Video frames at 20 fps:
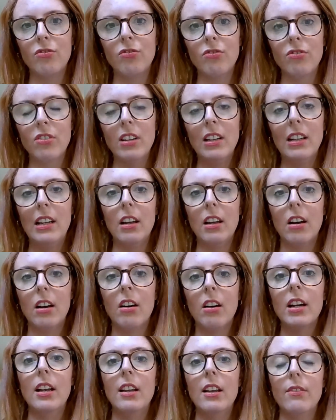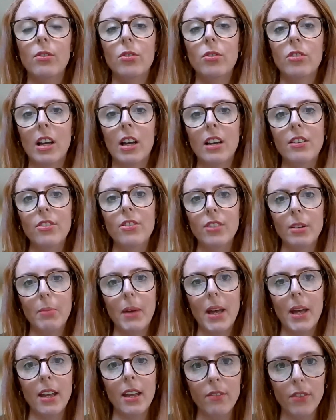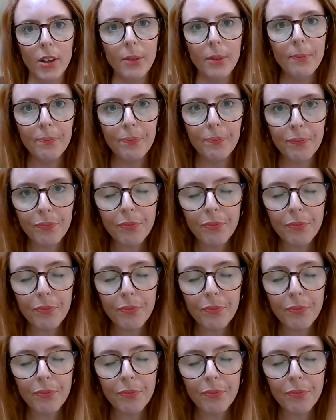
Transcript: really high level challenging behaviour.